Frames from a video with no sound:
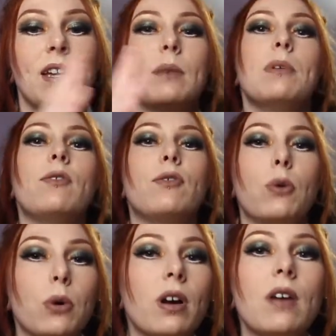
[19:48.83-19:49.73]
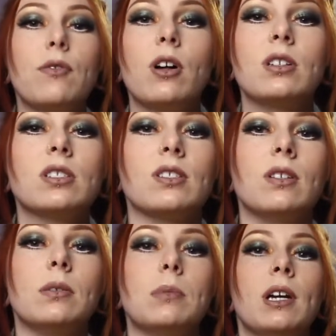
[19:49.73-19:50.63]
Before I fall
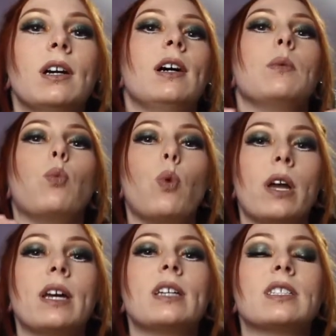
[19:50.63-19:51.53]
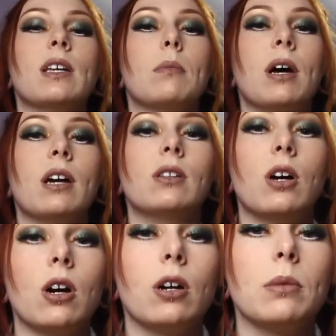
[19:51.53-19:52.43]
asleep, when I set my
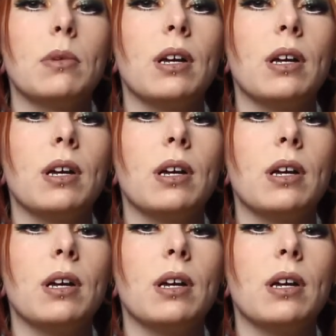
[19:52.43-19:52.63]
alarm